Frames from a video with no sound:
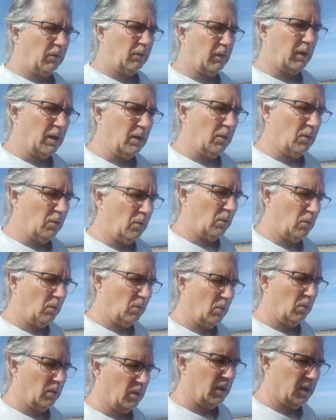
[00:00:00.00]

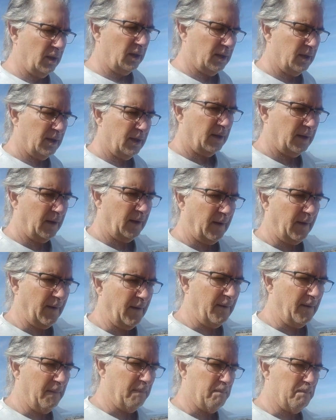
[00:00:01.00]
So.
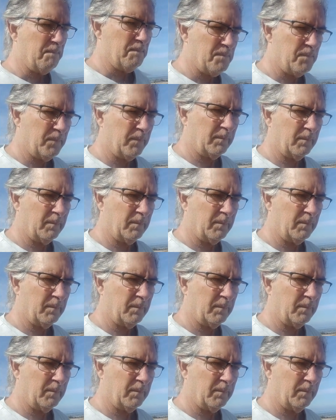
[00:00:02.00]
Um,